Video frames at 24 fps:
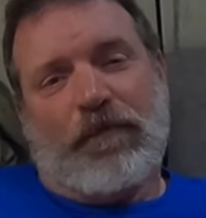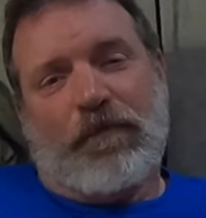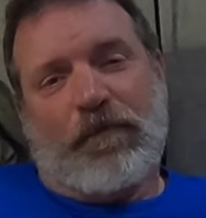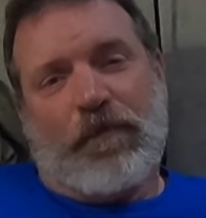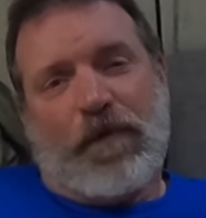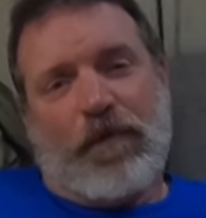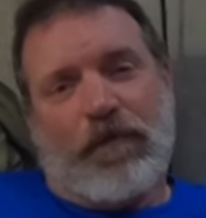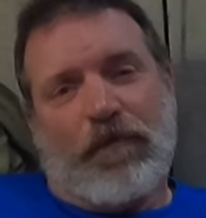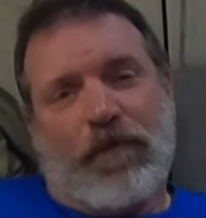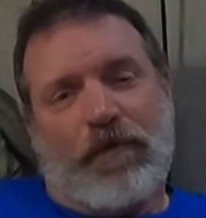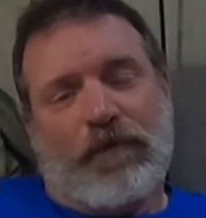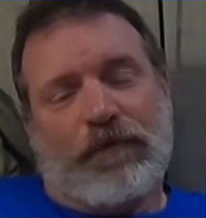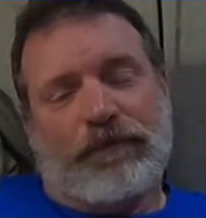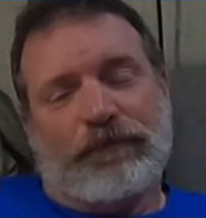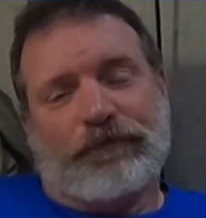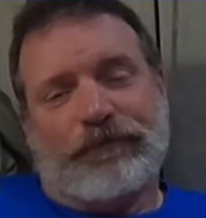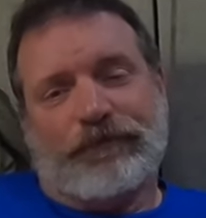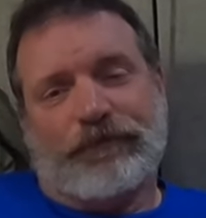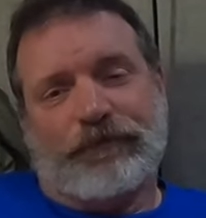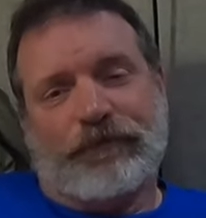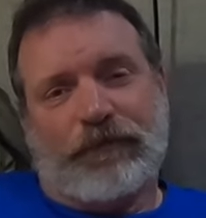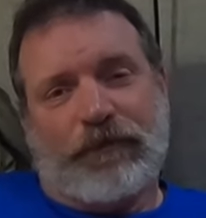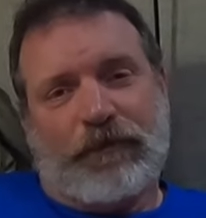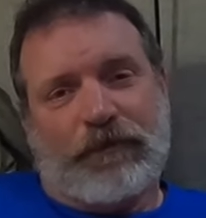Well,
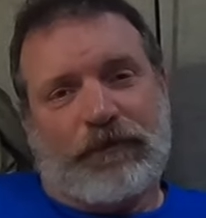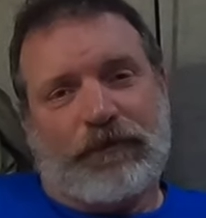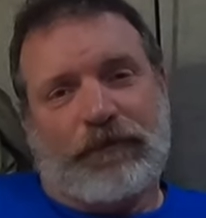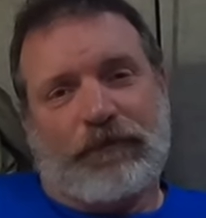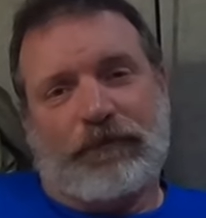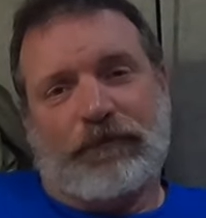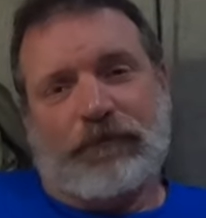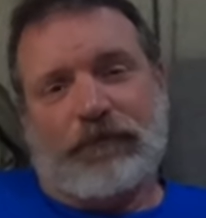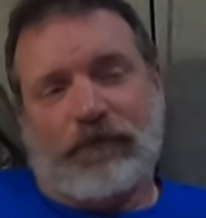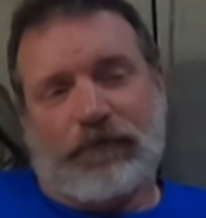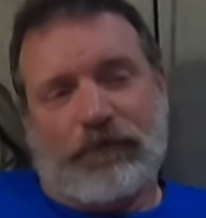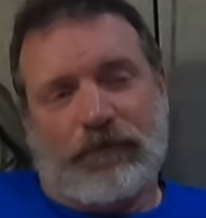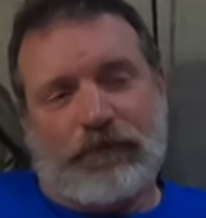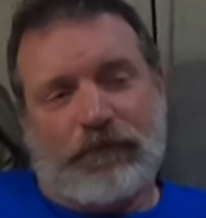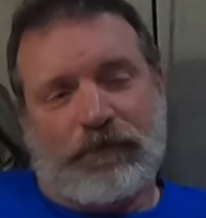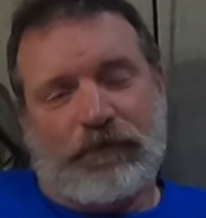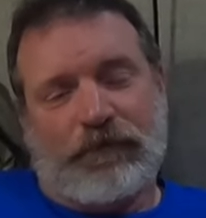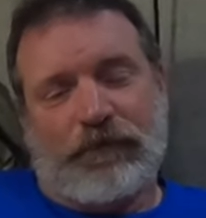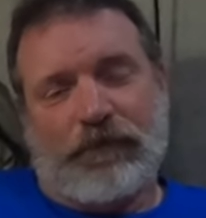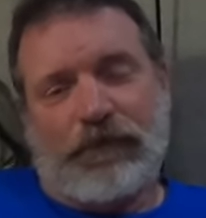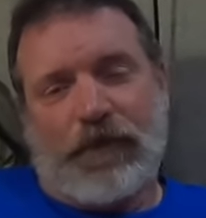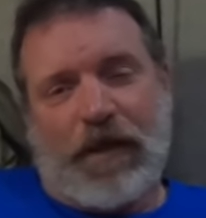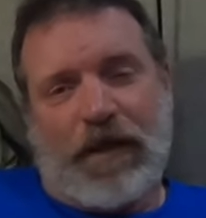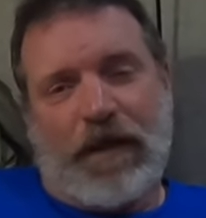
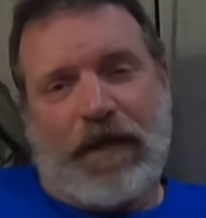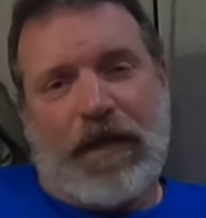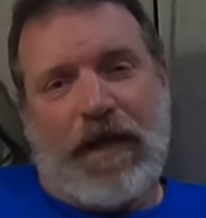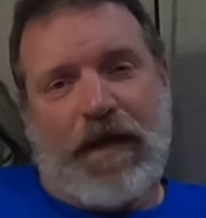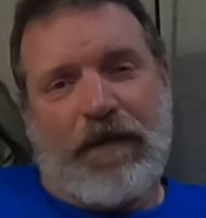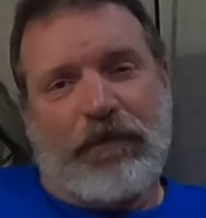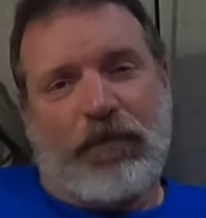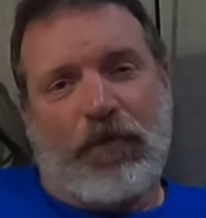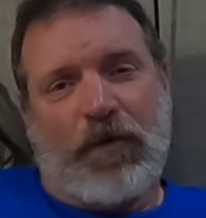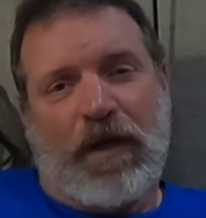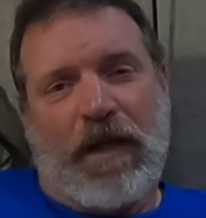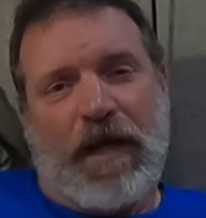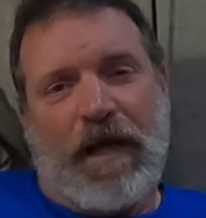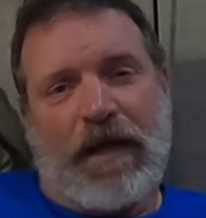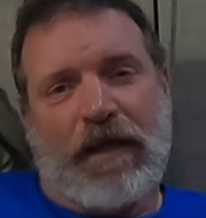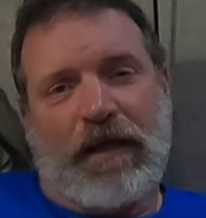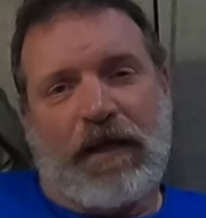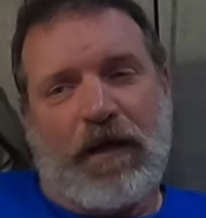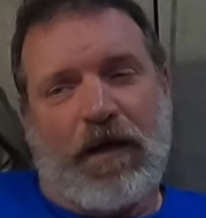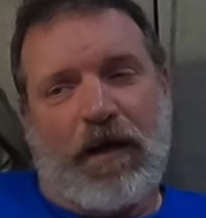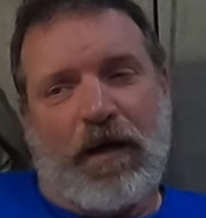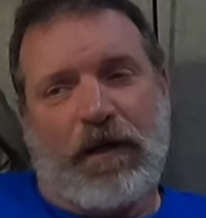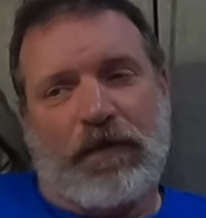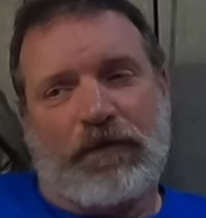I didn't have no loud
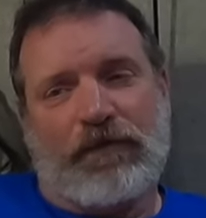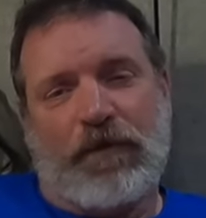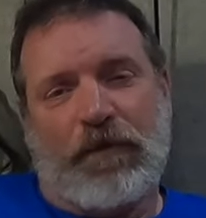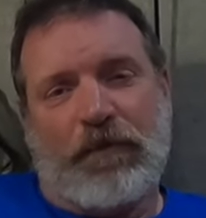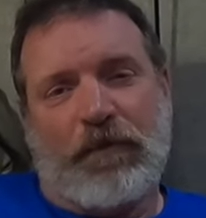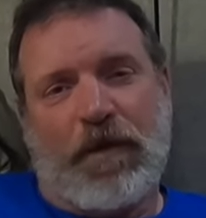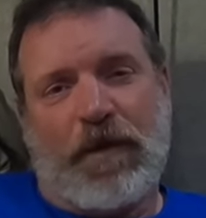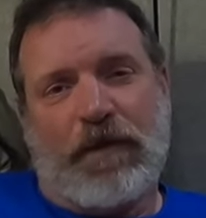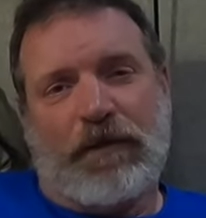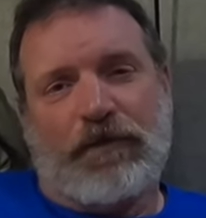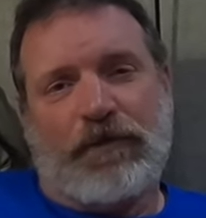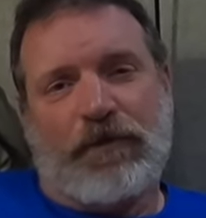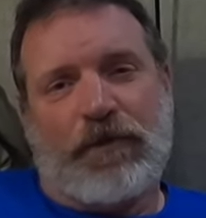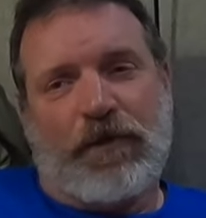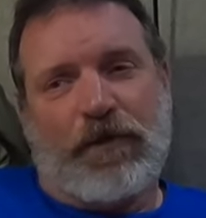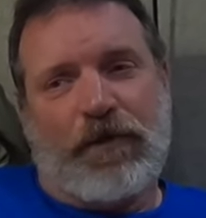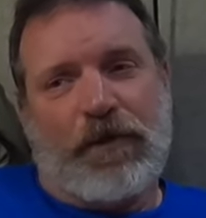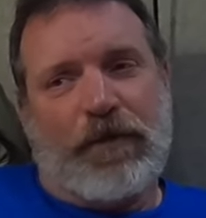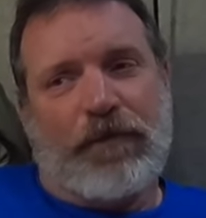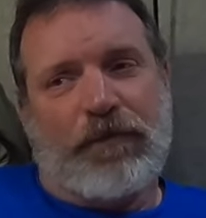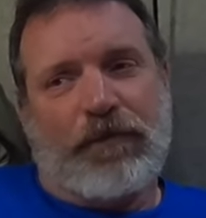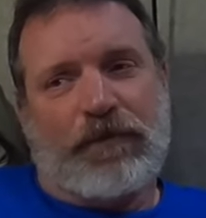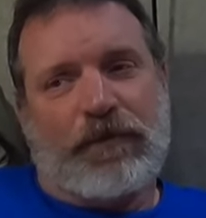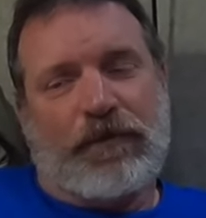knock, so I'm not sure,
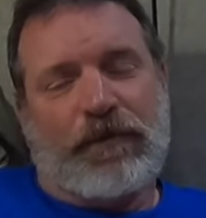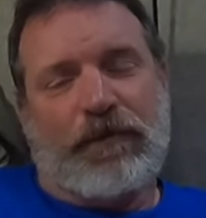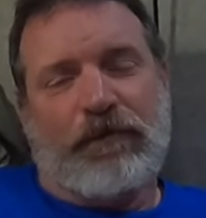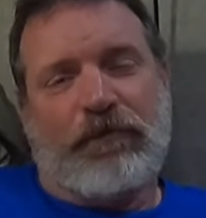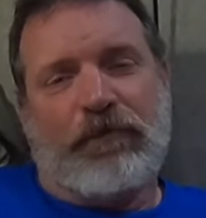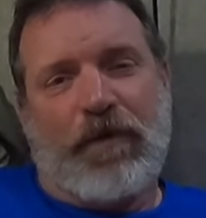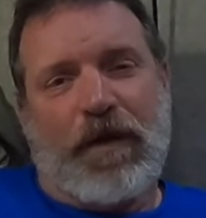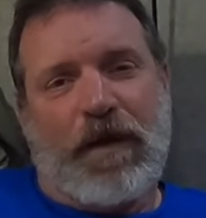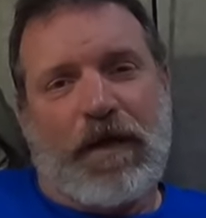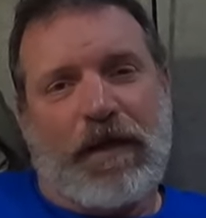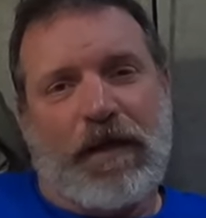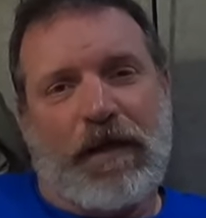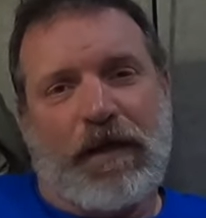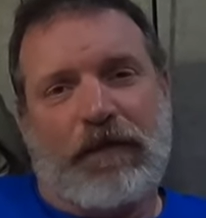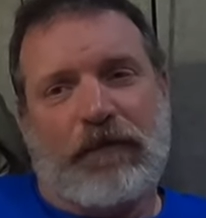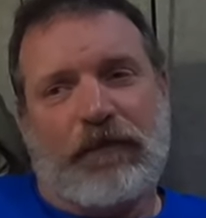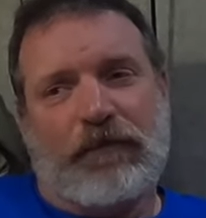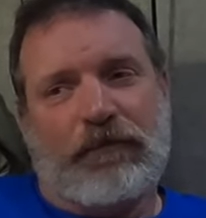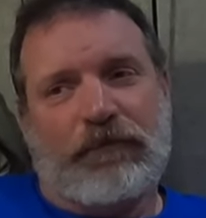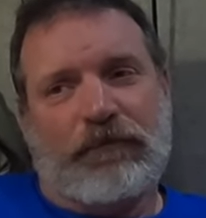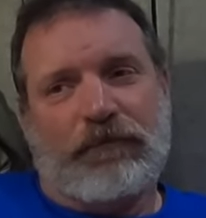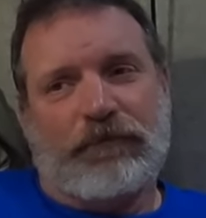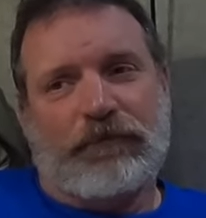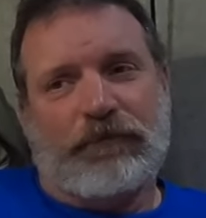and it was right at
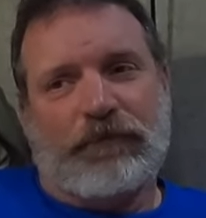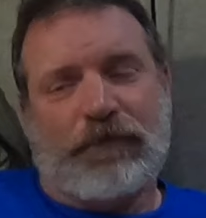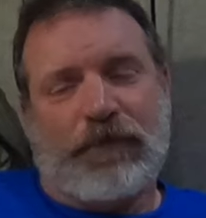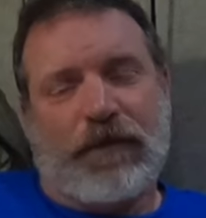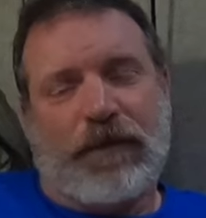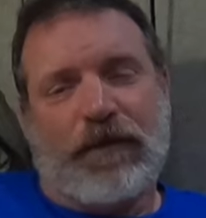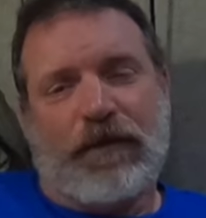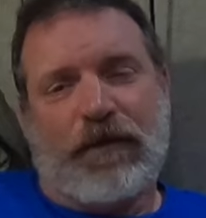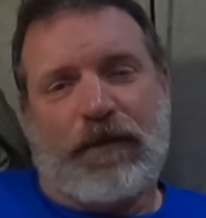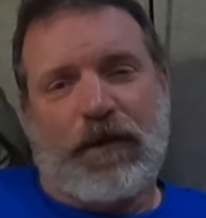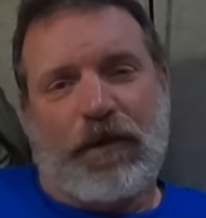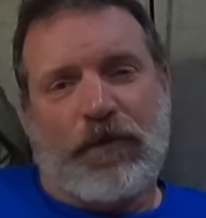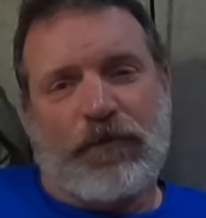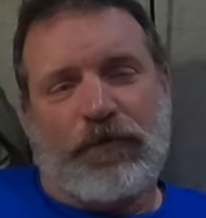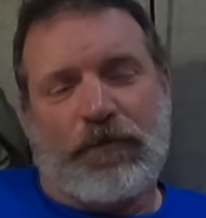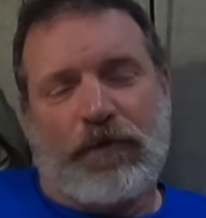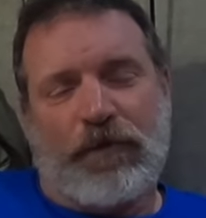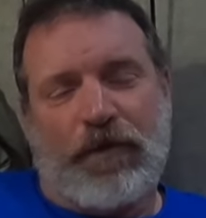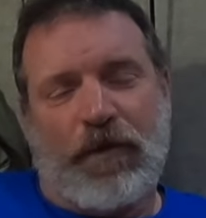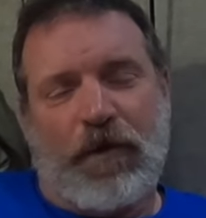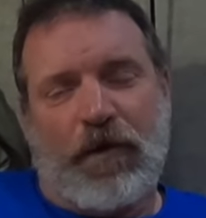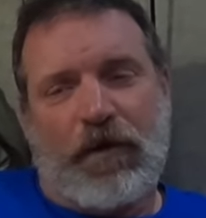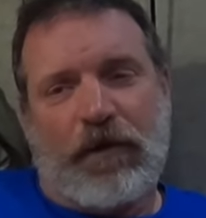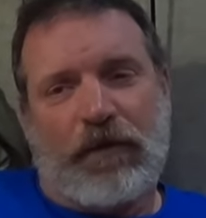getting close to
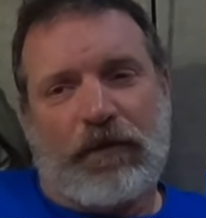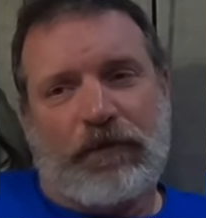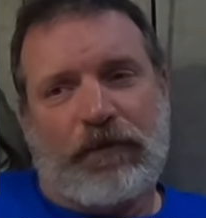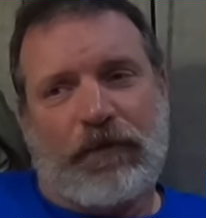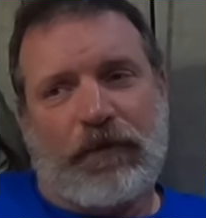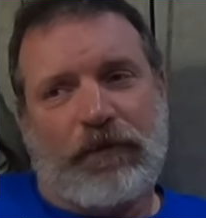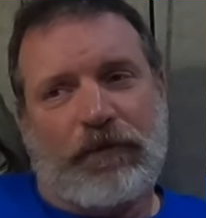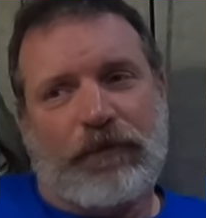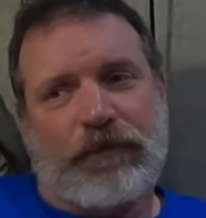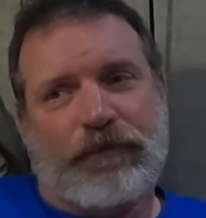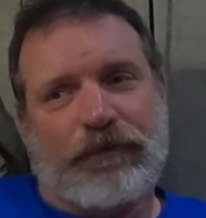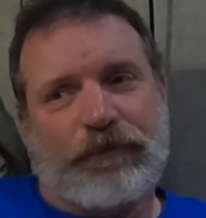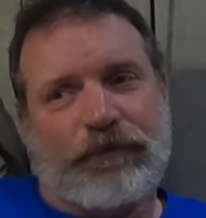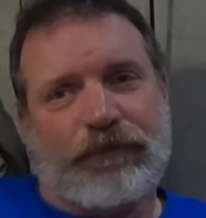dark, so.